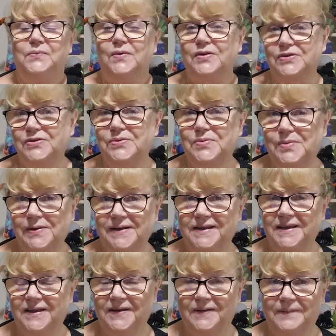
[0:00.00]
what you're
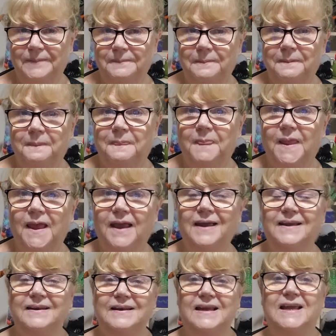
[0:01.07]
working on.
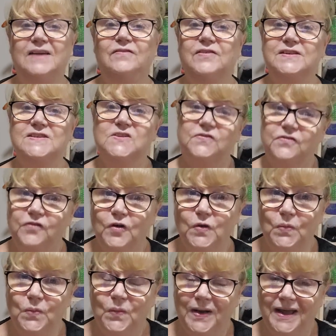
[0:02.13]
And if it's
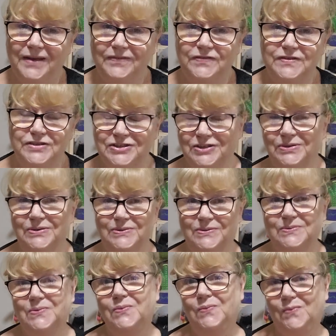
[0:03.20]
footwear for
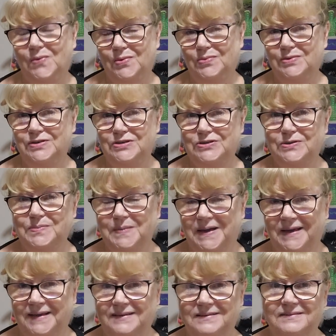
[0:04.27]
June, what would you
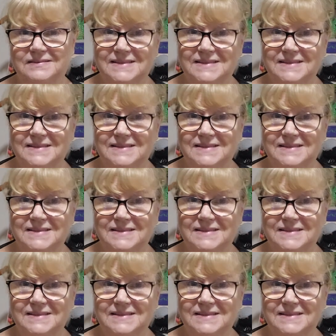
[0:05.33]
make?